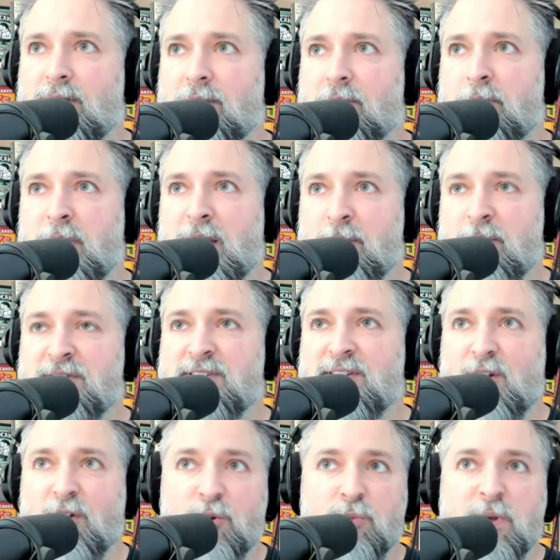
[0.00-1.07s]
babysit
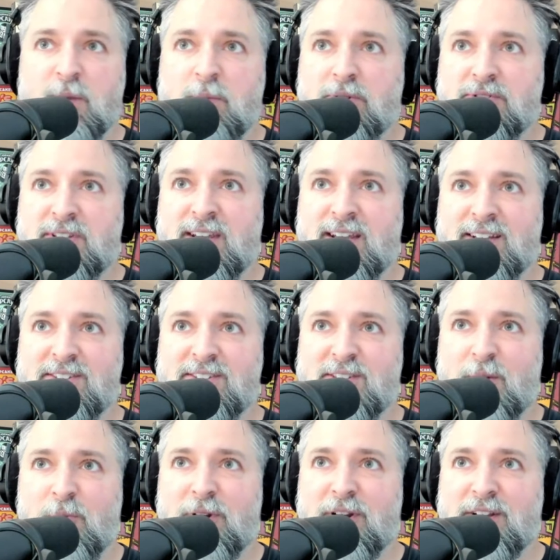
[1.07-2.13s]
other people's kids.
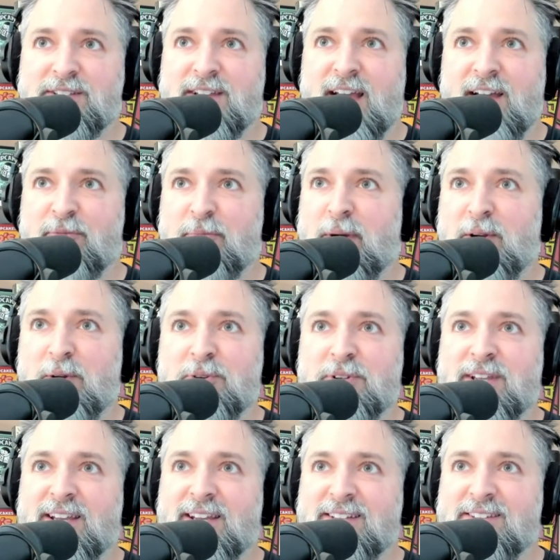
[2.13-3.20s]
I wanted to have my own
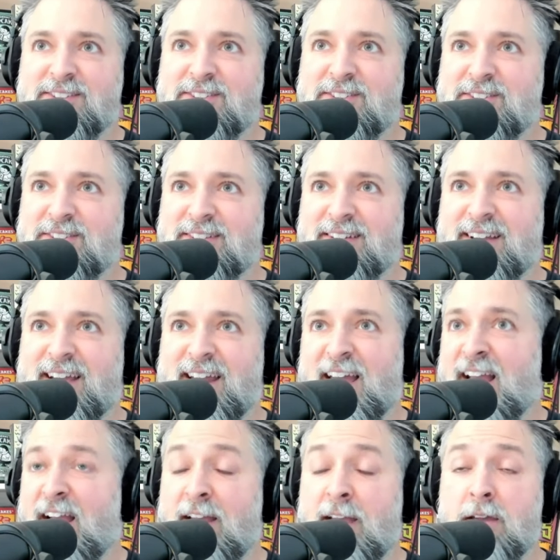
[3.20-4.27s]
kids. And
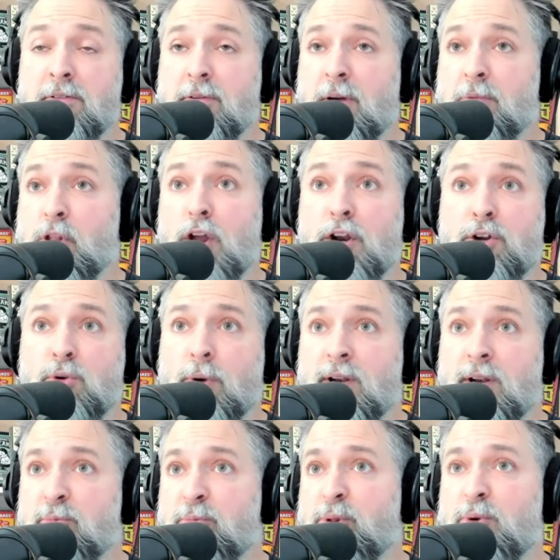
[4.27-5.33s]
I had a lot of
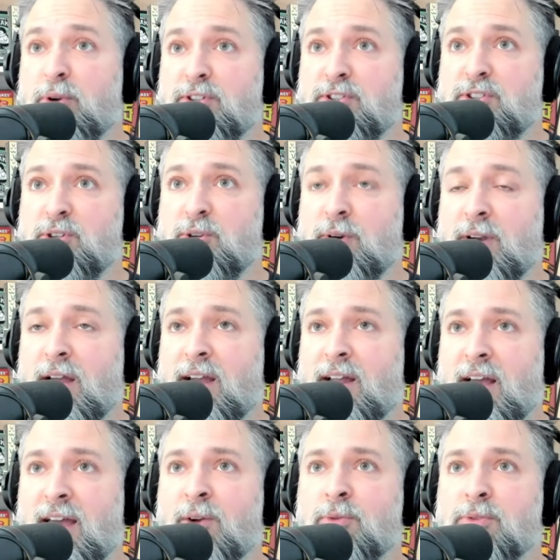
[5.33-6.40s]
great employees too. And
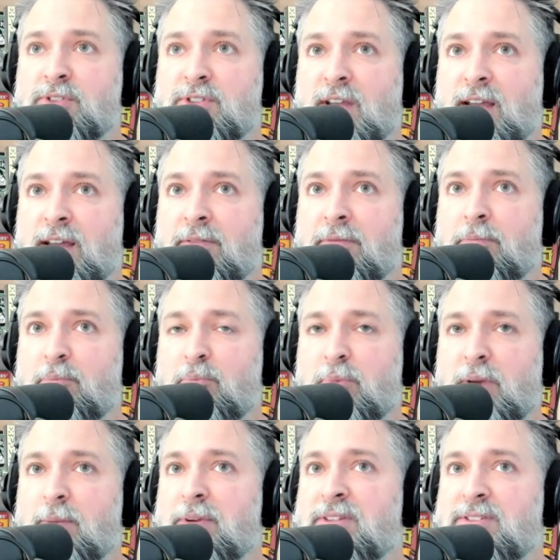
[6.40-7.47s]
I don't say
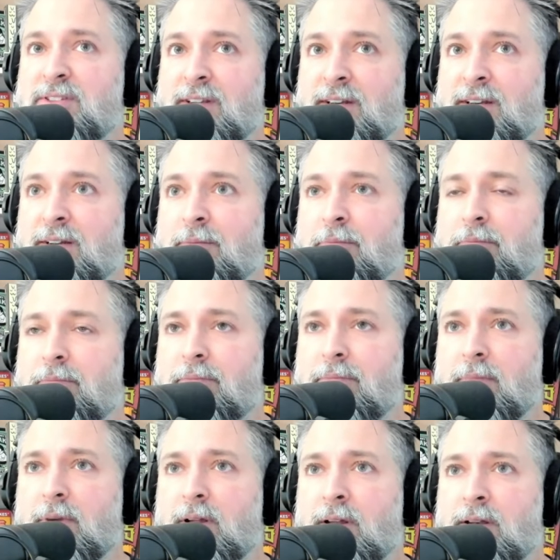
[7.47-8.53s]
babysit in
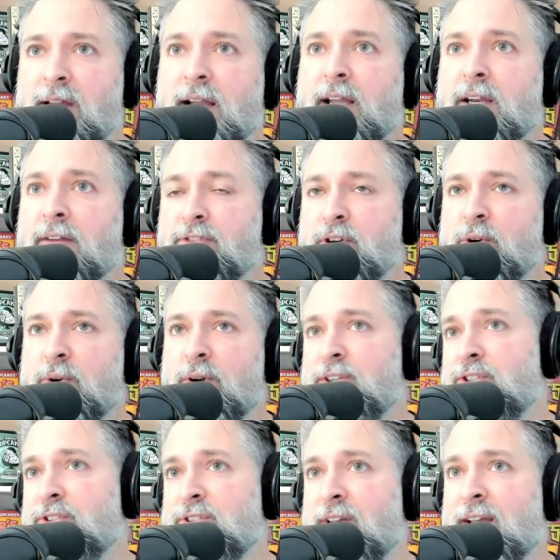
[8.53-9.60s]
a negative tone. I
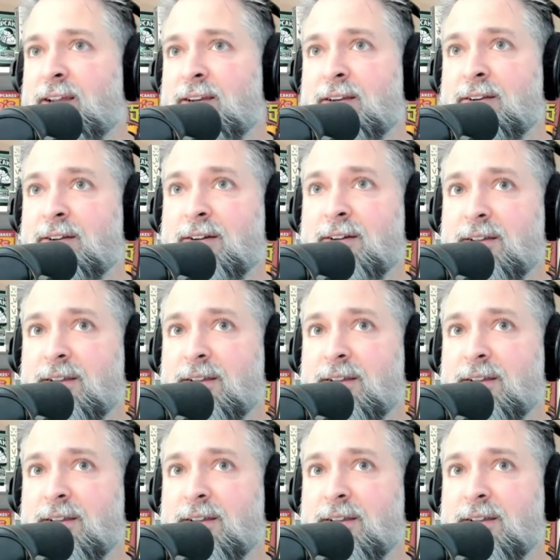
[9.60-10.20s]
just say it in a,